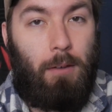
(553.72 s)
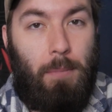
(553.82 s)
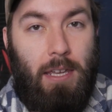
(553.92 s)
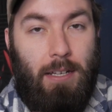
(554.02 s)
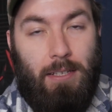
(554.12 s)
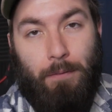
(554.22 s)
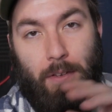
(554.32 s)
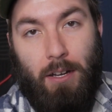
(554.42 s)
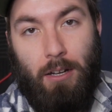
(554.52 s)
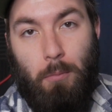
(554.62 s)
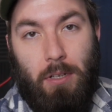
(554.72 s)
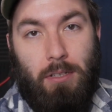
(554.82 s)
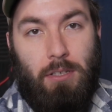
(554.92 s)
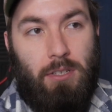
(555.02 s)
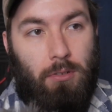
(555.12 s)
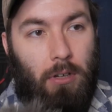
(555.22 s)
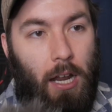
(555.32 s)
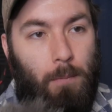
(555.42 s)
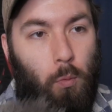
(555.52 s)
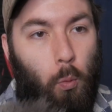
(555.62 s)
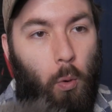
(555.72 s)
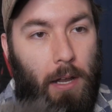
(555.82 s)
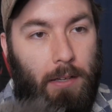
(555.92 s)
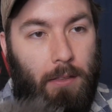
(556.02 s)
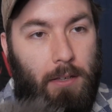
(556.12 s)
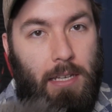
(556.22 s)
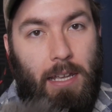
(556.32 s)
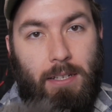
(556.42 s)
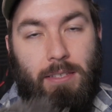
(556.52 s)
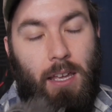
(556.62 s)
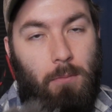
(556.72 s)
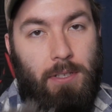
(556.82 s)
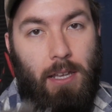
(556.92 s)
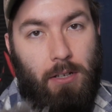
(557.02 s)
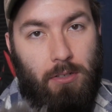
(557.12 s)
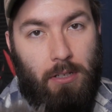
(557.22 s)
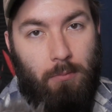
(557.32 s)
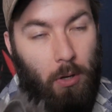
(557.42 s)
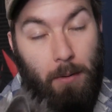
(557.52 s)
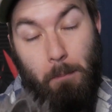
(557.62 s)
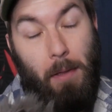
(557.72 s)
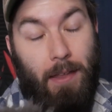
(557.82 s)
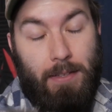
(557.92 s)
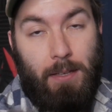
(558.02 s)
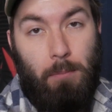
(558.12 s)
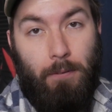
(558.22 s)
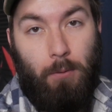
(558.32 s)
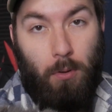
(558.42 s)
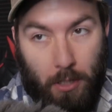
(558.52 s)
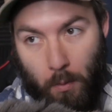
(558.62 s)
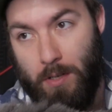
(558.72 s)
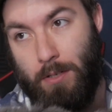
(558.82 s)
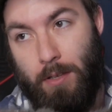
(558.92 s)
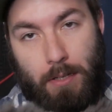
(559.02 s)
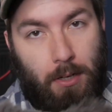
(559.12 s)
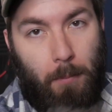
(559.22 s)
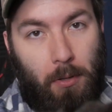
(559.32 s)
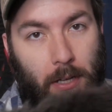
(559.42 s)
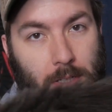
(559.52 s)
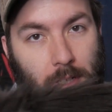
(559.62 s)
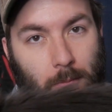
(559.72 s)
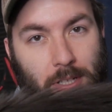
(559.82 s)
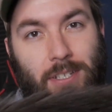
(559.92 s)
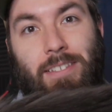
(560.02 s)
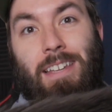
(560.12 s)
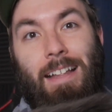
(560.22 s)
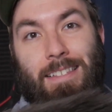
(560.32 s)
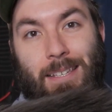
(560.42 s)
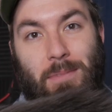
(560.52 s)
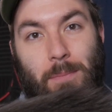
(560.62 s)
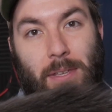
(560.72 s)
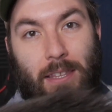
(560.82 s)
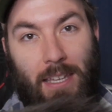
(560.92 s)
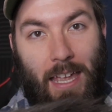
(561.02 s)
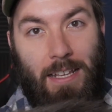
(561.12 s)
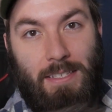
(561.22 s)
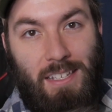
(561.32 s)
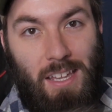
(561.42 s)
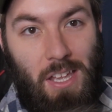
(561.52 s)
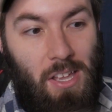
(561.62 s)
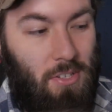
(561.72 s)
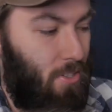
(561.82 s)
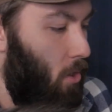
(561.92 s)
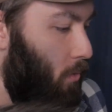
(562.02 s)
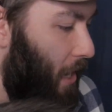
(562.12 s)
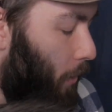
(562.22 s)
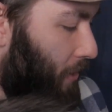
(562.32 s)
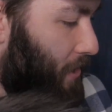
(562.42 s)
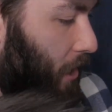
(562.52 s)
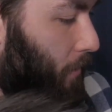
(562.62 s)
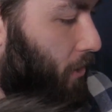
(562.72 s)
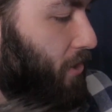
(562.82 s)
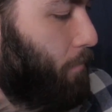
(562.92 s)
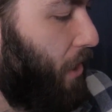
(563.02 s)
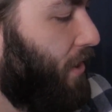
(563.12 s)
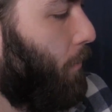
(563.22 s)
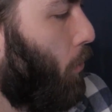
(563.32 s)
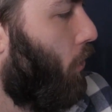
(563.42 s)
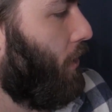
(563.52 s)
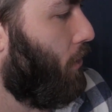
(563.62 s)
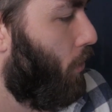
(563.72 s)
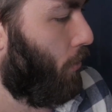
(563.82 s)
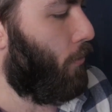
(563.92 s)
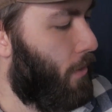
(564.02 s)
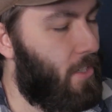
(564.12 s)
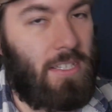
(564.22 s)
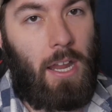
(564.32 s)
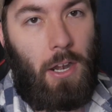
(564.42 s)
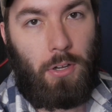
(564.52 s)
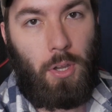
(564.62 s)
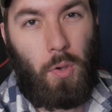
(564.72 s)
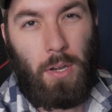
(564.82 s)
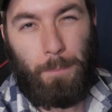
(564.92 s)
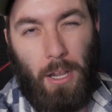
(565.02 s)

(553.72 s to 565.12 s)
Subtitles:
Because I figured it would describe what the data set was actually, what it meant before going to the interpolation, which does not seem to be the case. So now it's time to just bite the bullet and go through the entire code.